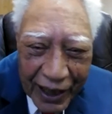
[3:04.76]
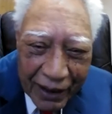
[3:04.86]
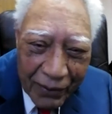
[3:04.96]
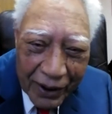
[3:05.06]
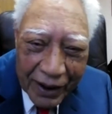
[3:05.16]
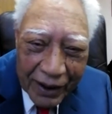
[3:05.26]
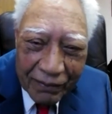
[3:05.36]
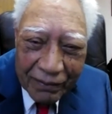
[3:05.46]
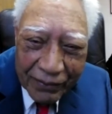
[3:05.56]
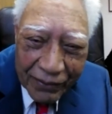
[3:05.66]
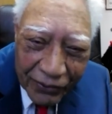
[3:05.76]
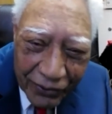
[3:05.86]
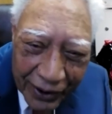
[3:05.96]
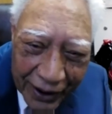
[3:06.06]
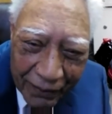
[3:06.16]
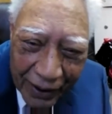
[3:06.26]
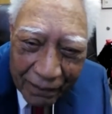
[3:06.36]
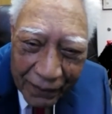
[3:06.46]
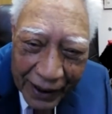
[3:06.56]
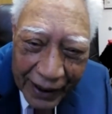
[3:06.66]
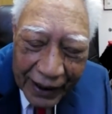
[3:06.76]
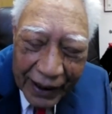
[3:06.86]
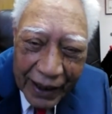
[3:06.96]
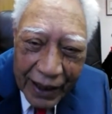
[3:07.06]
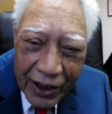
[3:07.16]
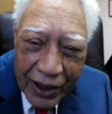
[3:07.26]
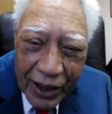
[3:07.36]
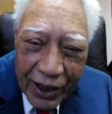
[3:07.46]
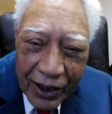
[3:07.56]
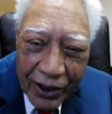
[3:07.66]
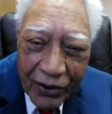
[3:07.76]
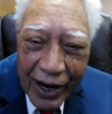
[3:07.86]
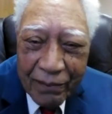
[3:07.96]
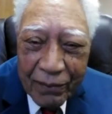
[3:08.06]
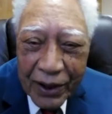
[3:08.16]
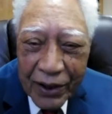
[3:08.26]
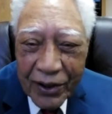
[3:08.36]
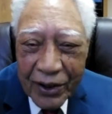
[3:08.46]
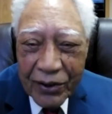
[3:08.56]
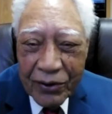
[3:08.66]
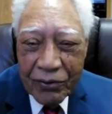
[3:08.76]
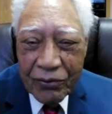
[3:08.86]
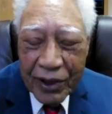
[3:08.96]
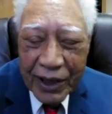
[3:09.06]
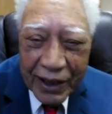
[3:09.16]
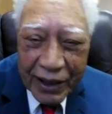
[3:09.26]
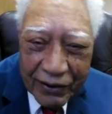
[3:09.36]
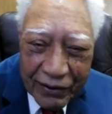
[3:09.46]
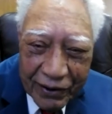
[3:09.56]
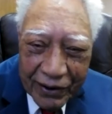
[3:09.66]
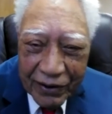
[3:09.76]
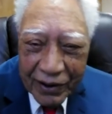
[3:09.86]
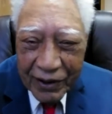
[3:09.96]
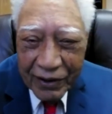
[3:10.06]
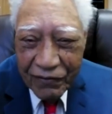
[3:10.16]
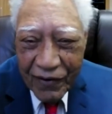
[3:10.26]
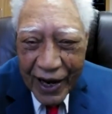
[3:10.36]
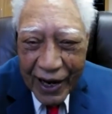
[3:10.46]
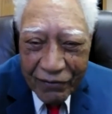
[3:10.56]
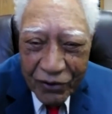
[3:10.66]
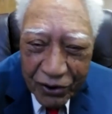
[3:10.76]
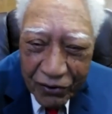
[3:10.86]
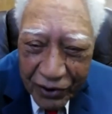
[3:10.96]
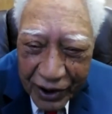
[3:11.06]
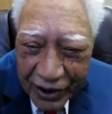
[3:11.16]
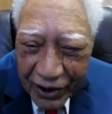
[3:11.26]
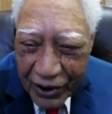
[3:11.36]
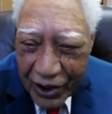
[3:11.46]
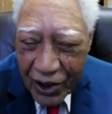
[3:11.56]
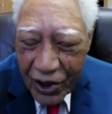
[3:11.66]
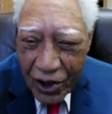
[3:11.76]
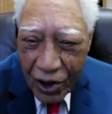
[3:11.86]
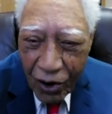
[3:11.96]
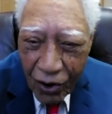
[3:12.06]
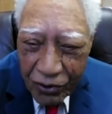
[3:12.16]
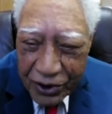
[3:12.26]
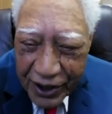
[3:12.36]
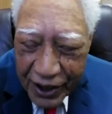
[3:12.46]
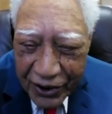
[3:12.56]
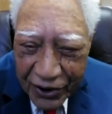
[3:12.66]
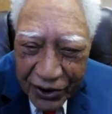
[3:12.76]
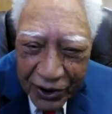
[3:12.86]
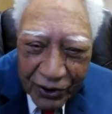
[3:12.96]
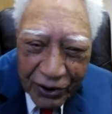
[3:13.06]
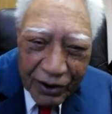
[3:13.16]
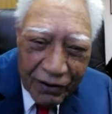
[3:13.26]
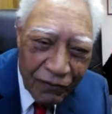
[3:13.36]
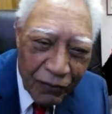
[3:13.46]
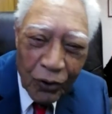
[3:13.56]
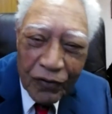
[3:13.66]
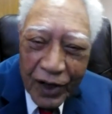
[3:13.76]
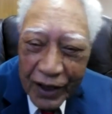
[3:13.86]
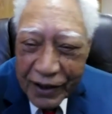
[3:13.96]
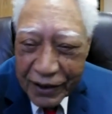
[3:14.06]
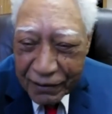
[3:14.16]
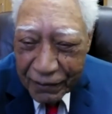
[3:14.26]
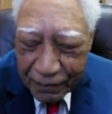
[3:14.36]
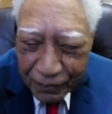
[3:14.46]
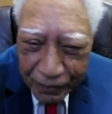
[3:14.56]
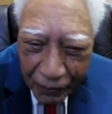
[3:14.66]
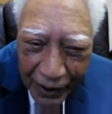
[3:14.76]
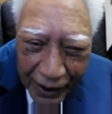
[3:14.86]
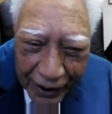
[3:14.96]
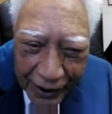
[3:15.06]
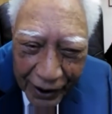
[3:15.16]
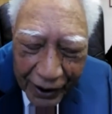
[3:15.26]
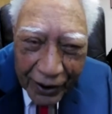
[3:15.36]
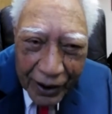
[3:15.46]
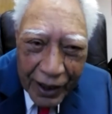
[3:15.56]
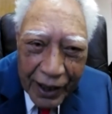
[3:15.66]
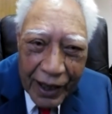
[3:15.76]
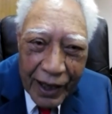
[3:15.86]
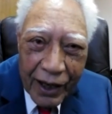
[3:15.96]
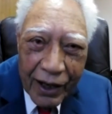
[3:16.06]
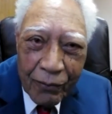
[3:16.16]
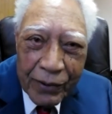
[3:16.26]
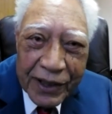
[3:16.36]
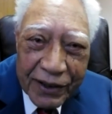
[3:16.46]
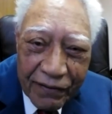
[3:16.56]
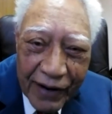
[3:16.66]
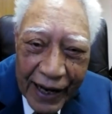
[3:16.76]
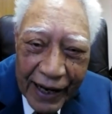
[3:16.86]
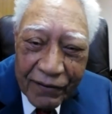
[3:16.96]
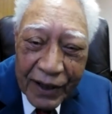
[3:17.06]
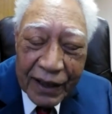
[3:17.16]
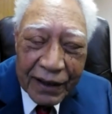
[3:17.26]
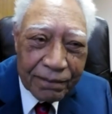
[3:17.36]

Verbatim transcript: came up, reared by my uh, grandmother, who reared uh, five children, all second, third, fourth cousin, and uh, uh, we survived it.